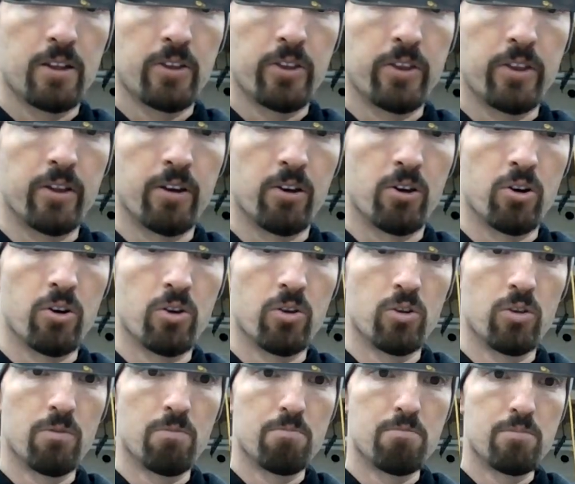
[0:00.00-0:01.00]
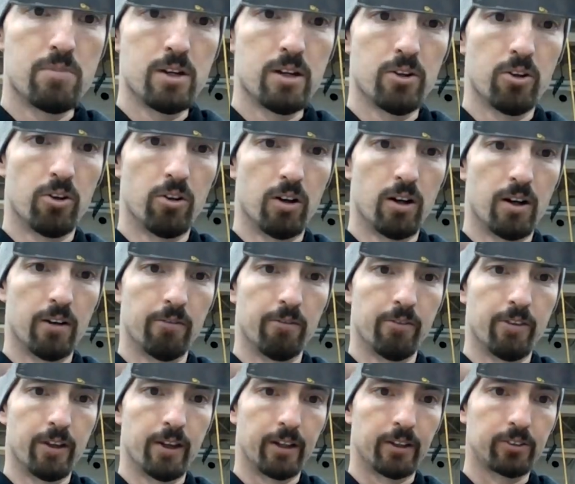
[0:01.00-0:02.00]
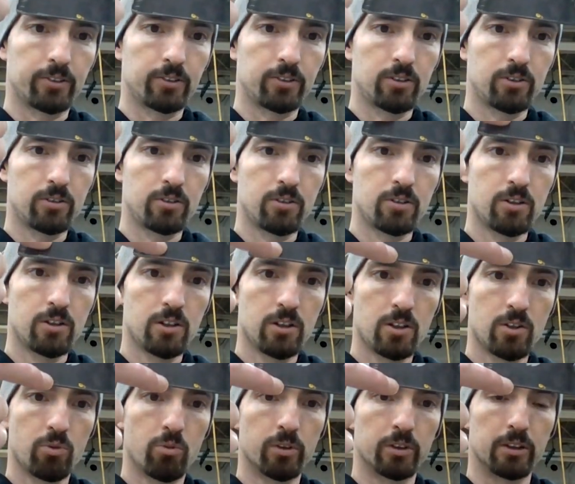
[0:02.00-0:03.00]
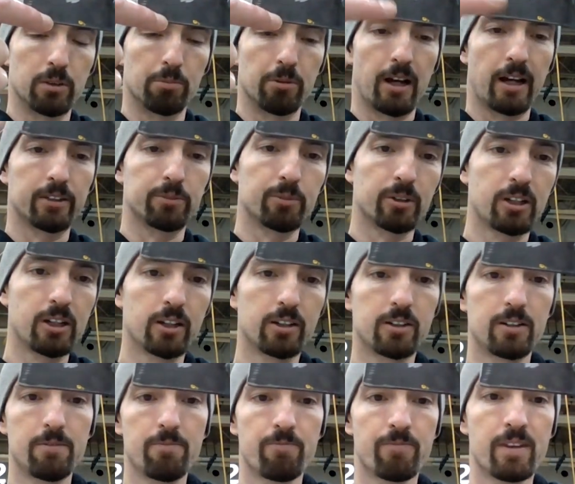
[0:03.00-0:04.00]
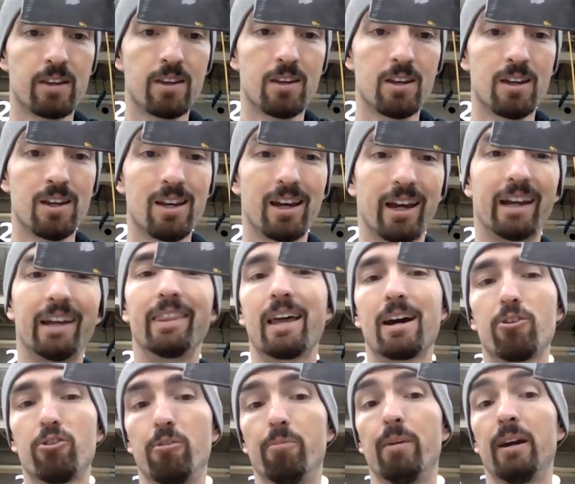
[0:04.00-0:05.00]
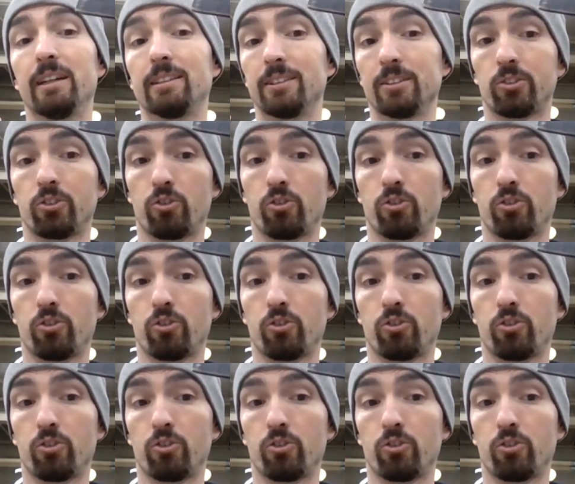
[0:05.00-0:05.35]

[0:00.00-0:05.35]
the whole middle of this with the plasma cutter, and that would make this